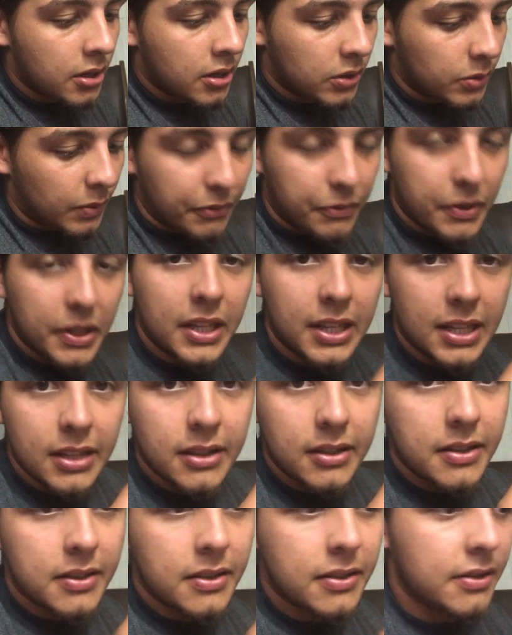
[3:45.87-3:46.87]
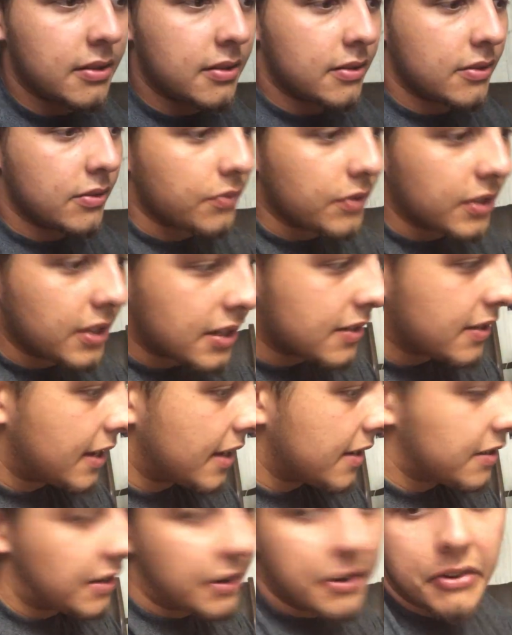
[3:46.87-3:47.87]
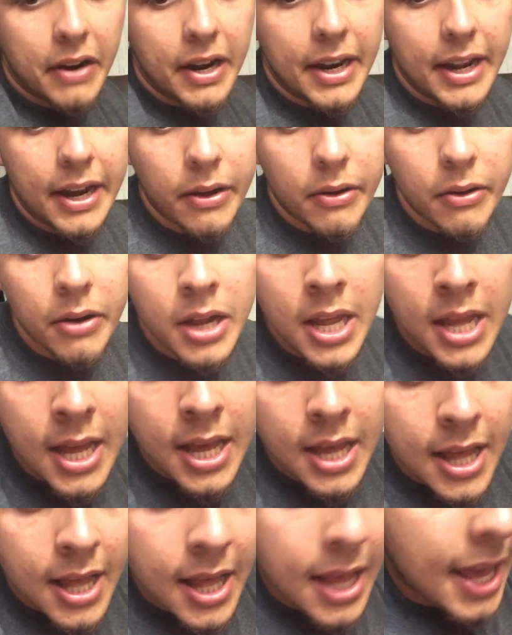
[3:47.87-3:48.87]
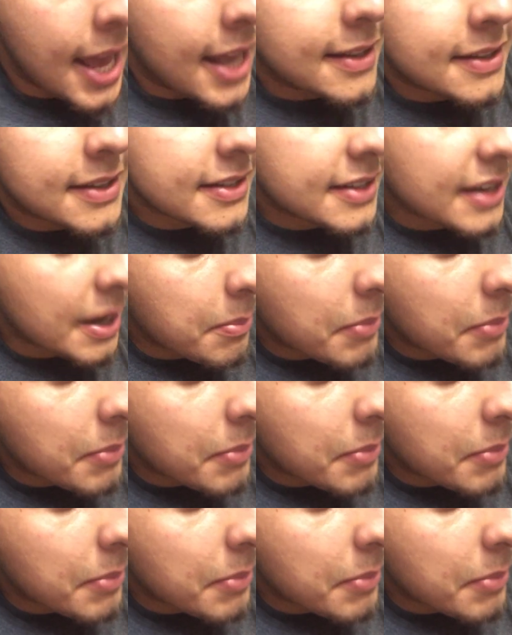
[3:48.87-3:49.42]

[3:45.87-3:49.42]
do I really need this? This really isn't necessary right now. And since I